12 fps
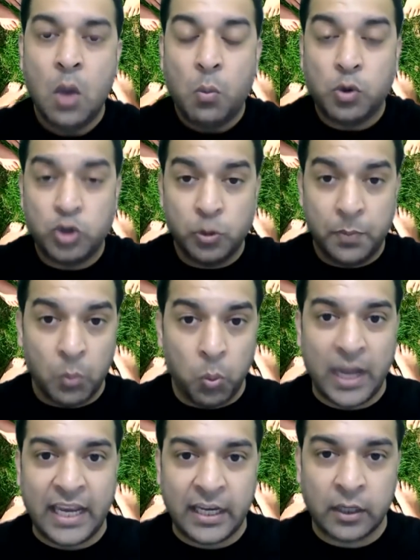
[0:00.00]
Would you be
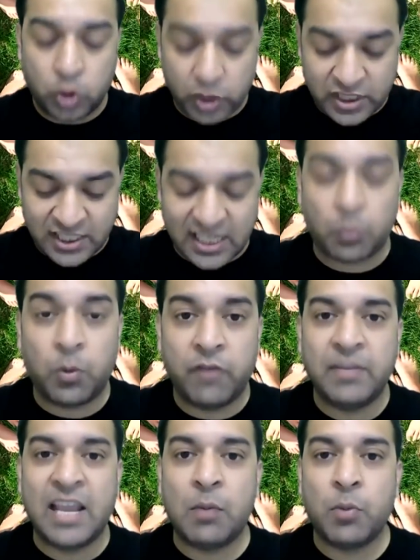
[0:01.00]
willing to sit with
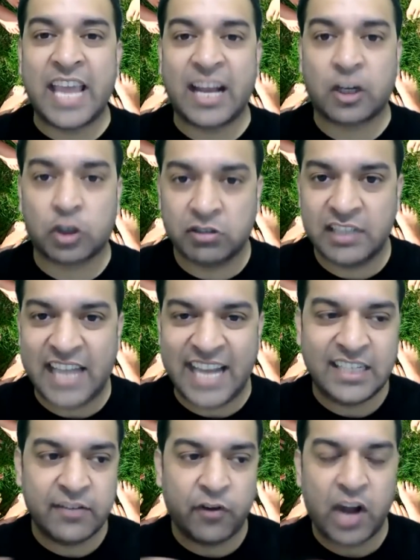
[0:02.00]
me and we get
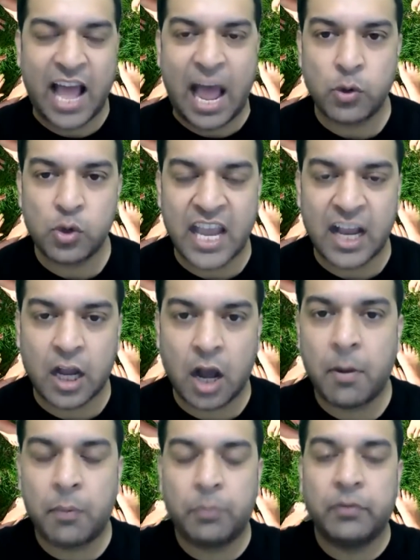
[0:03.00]
creative on how you can
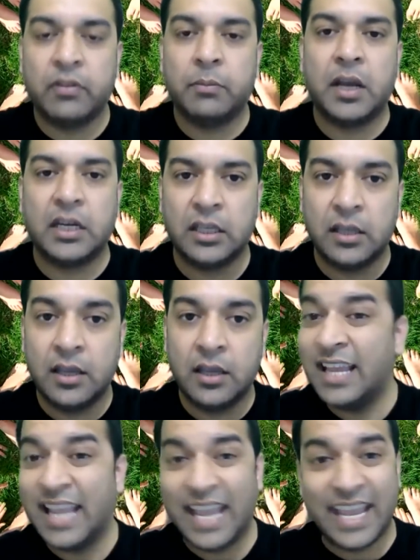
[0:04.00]
come up with the money?
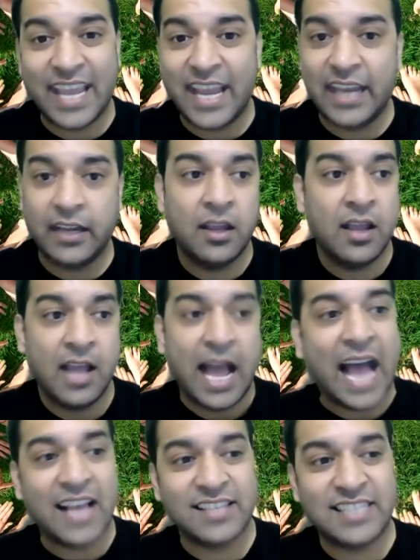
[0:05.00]
Again,
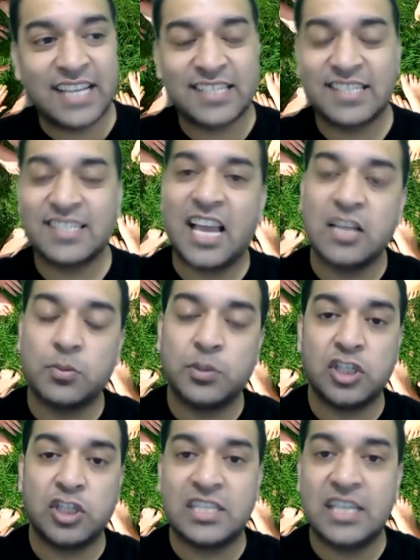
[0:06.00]
as the exercise we
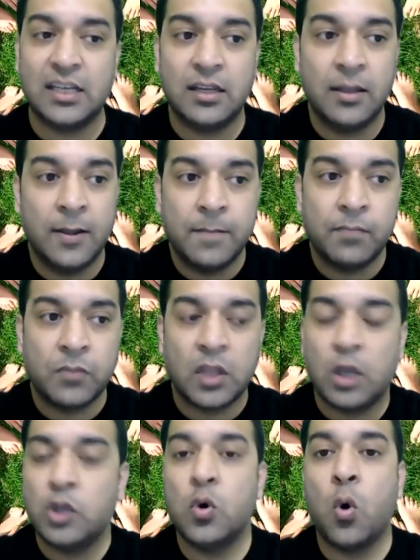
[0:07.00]
just did,
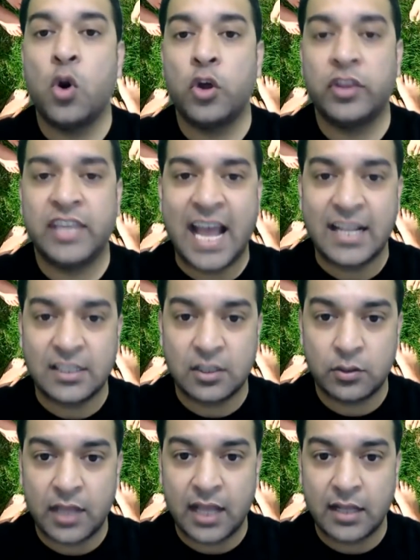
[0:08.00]
you all know the answer
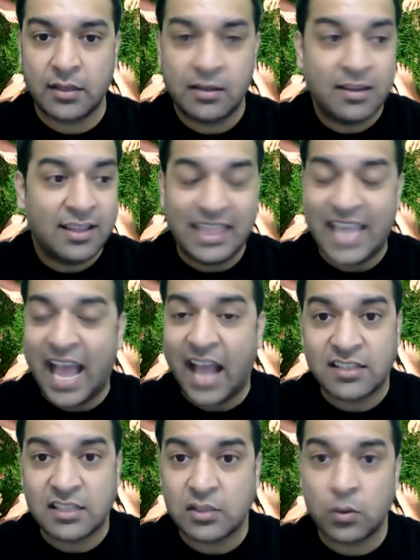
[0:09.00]
to that. The
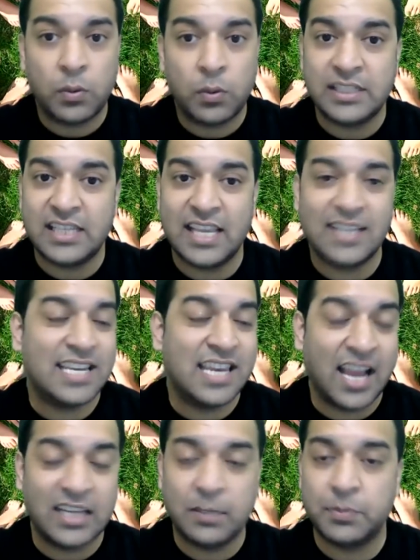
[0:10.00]
answer is always yes,
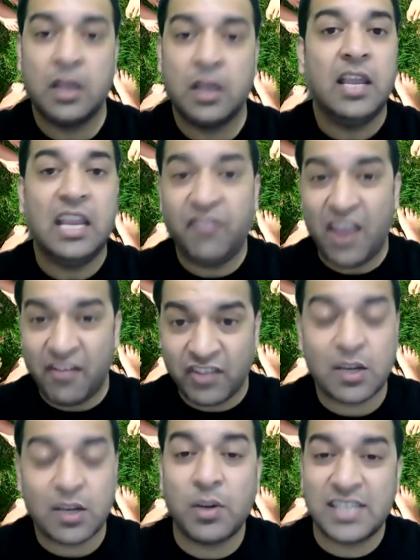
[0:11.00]
90%. If ever
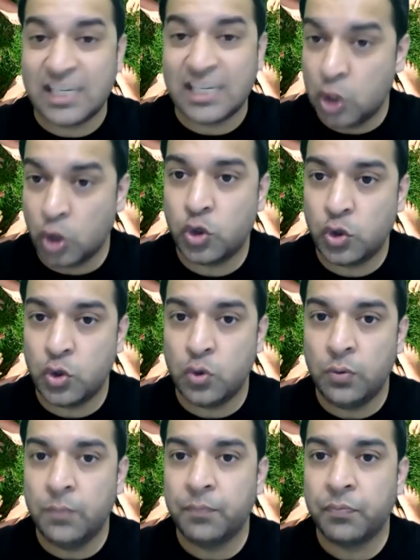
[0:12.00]
someone says no to you,